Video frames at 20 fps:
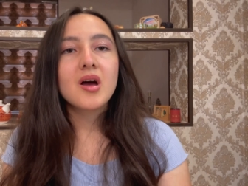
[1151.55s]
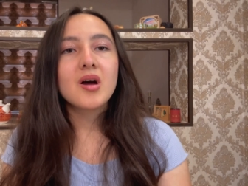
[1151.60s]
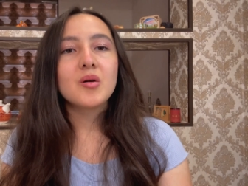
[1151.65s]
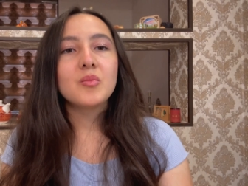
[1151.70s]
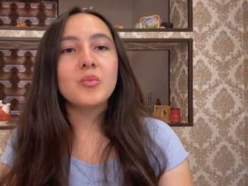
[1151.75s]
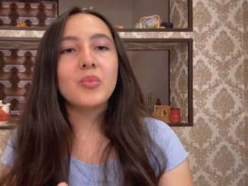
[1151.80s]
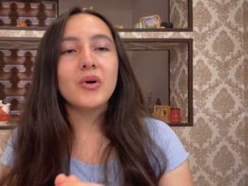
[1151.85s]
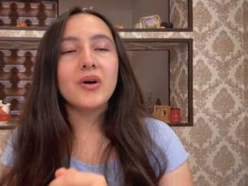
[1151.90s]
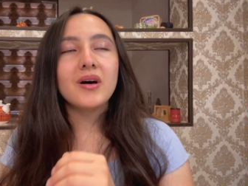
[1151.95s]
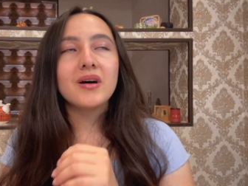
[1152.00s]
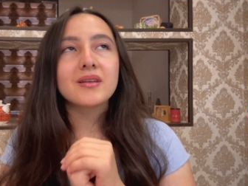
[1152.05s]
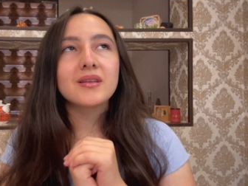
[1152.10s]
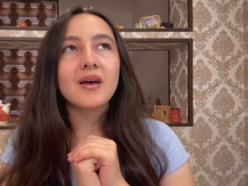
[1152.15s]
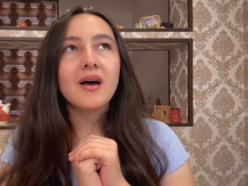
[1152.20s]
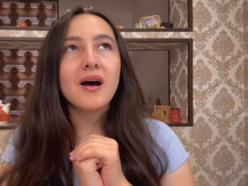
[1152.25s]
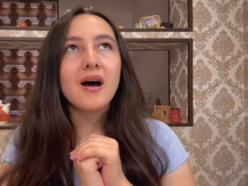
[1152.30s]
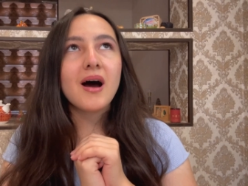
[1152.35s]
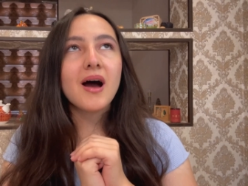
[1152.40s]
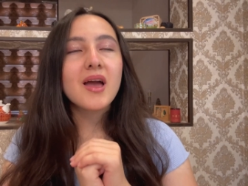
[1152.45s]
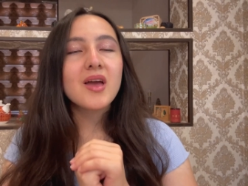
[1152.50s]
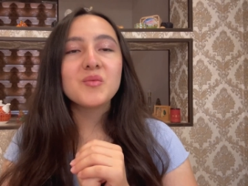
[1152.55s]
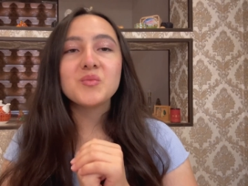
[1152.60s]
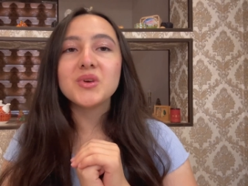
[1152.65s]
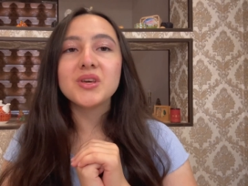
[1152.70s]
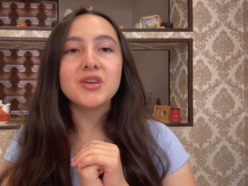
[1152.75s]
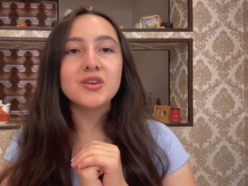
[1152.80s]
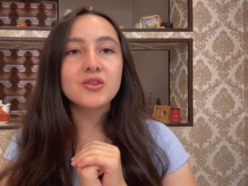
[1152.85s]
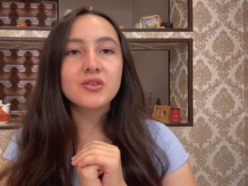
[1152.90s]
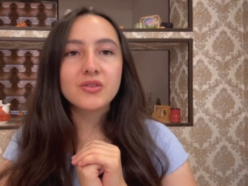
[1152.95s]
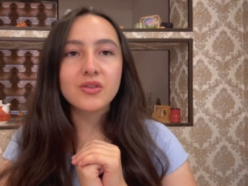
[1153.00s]
but I am
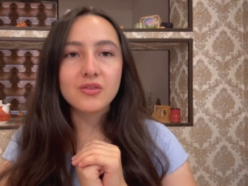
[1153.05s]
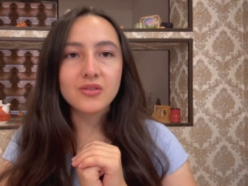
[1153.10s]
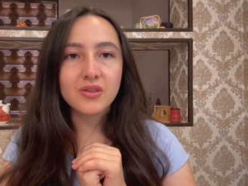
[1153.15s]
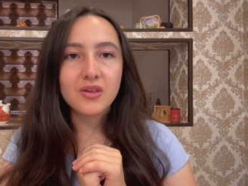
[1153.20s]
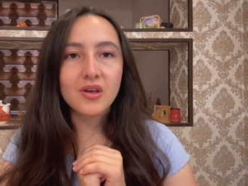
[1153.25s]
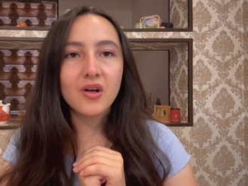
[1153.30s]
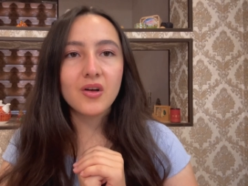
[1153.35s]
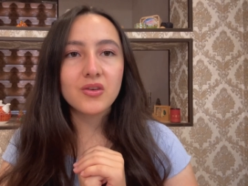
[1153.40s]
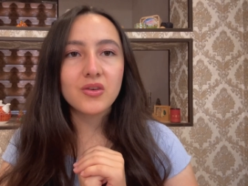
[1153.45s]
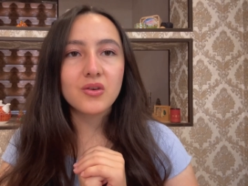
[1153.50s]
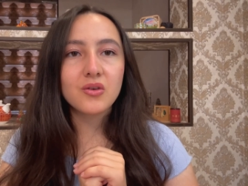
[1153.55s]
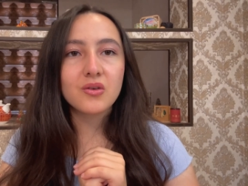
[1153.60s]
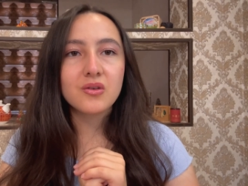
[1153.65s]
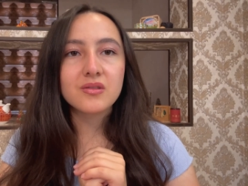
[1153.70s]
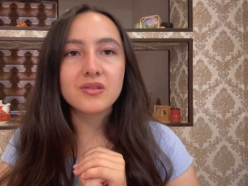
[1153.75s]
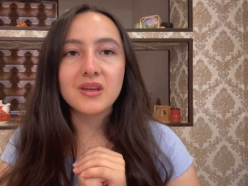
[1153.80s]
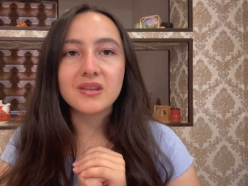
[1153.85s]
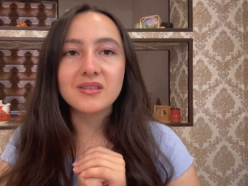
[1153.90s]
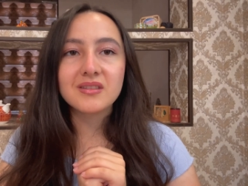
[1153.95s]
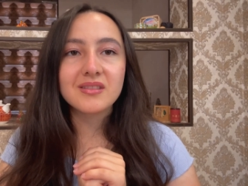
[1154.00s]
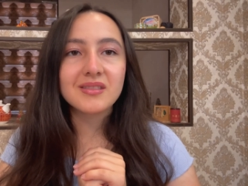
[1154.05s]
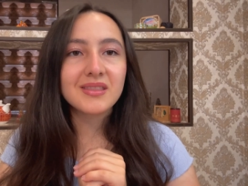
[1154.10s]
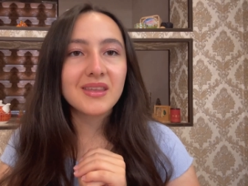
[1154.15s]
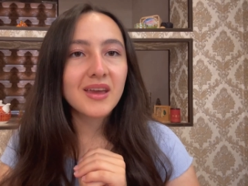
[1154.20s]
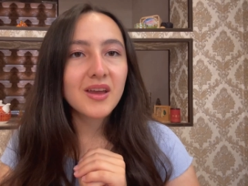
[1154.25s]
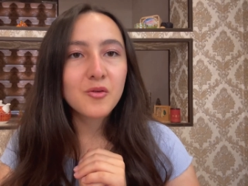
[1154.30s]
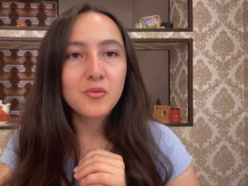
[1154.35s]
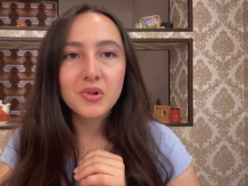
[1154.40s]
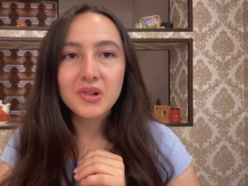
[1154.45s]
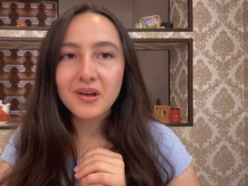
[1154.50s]
here to tell you that the
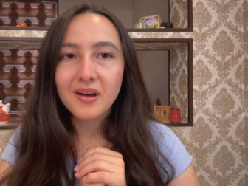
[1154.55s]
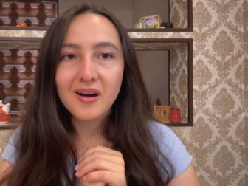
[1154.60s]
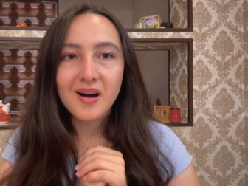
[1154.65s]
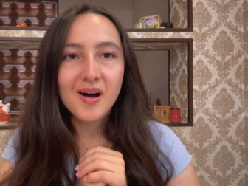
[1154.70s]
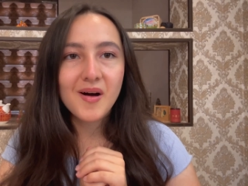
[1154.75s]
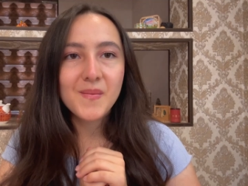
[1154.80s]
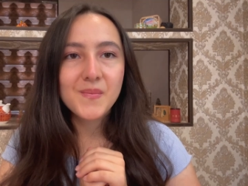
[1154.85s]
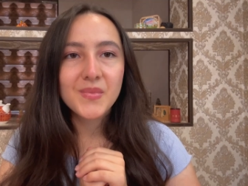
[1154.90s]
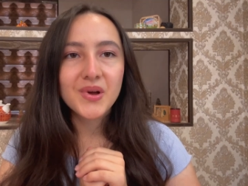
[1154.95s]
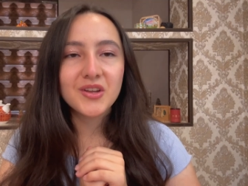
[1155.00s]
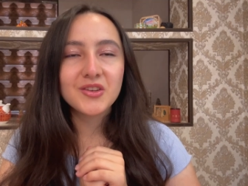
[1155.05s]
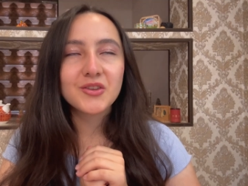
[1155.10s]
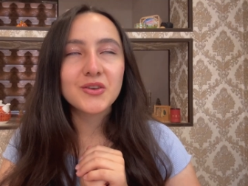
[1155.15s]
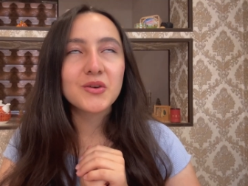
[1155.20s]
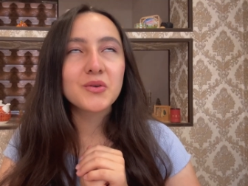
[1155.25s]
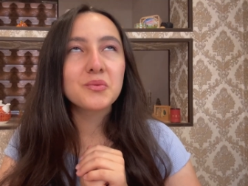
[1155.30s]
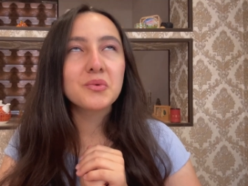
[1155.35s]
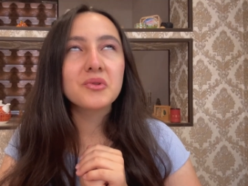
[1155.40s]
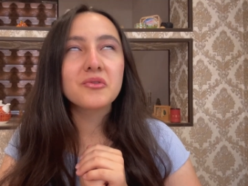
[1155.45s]
day will come and you will